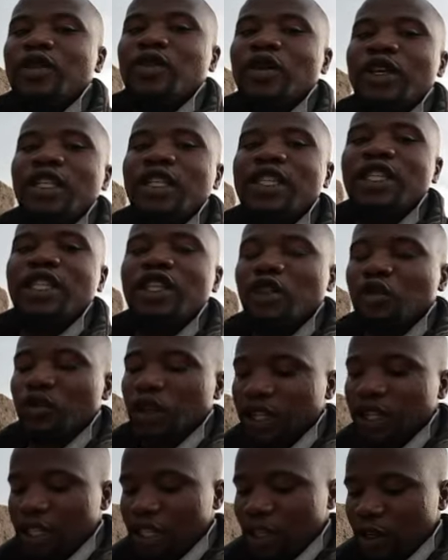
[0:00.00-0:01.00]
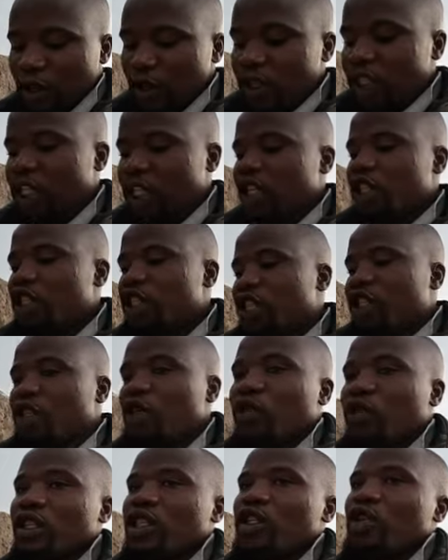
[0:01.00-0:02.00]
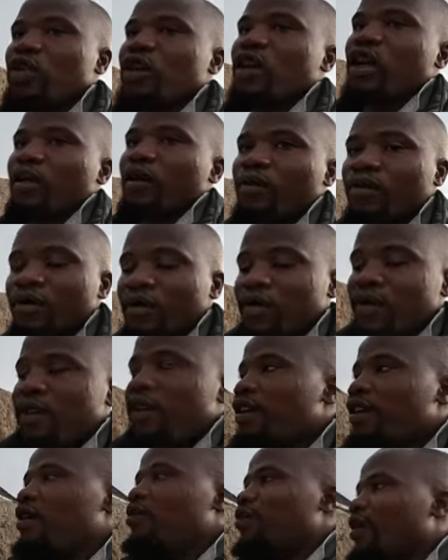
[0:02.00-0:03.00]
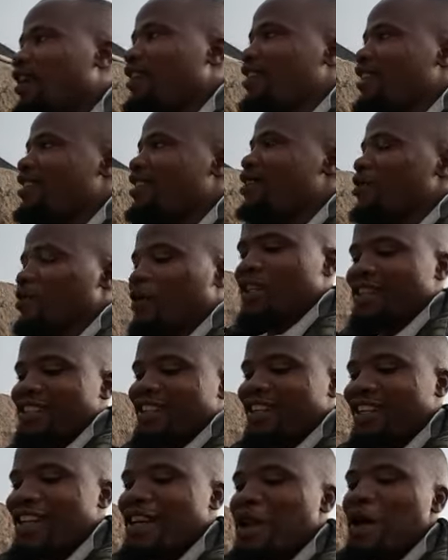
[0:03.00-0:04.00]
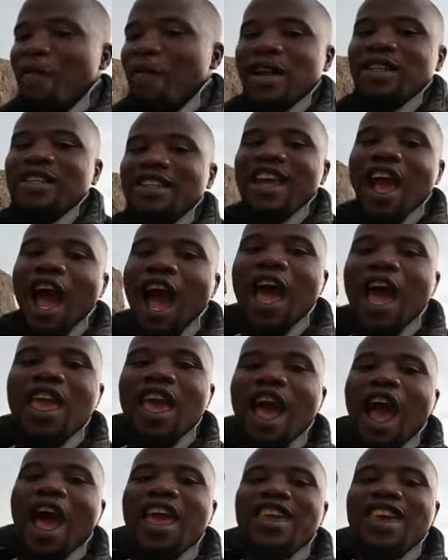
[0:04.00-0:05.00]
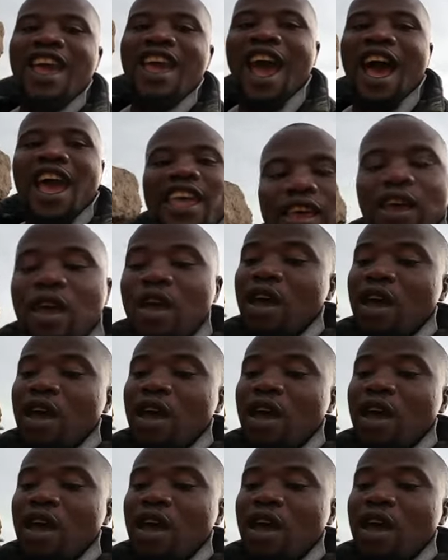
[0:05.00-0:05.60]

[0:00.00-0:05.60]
kg, 20 kilogram. Just imagine. But I